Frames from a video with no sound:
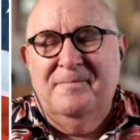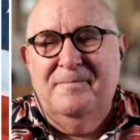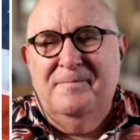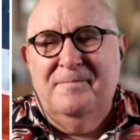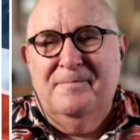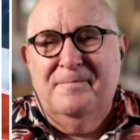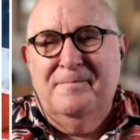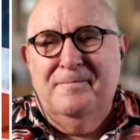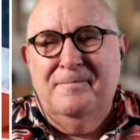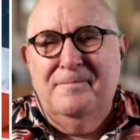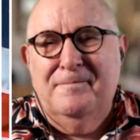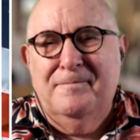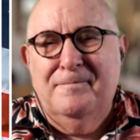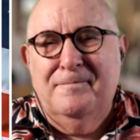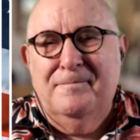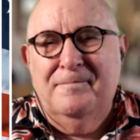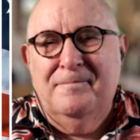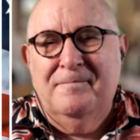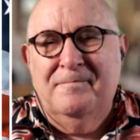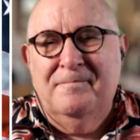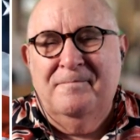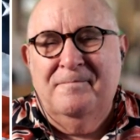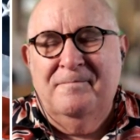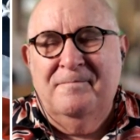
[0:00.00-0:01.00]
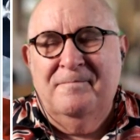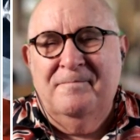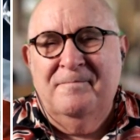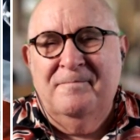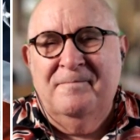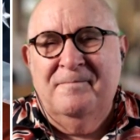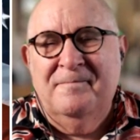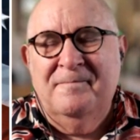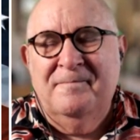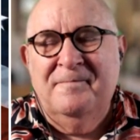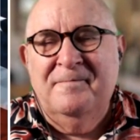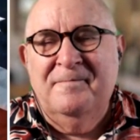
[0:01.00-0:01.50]

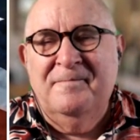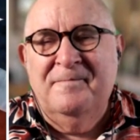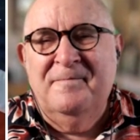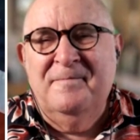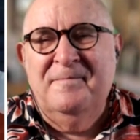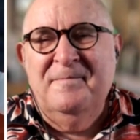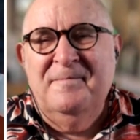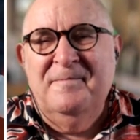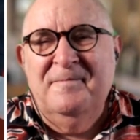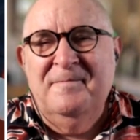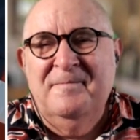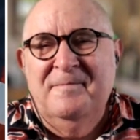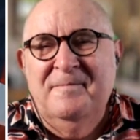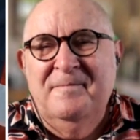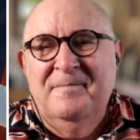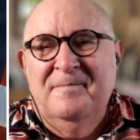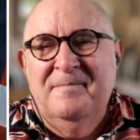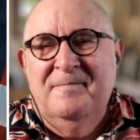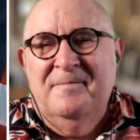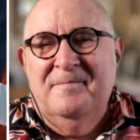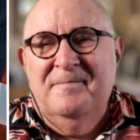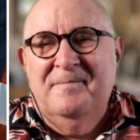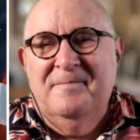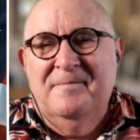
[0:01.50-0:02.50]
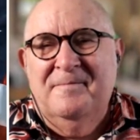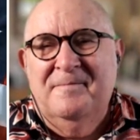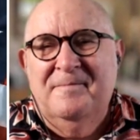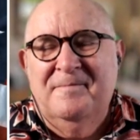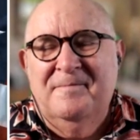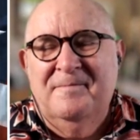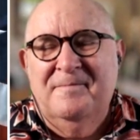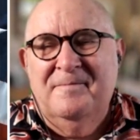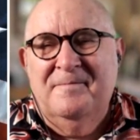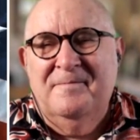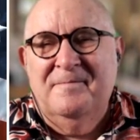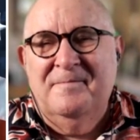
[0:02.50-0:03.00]

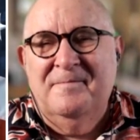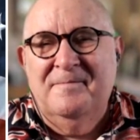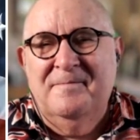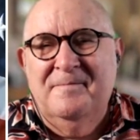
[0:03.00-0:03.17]
[no speech]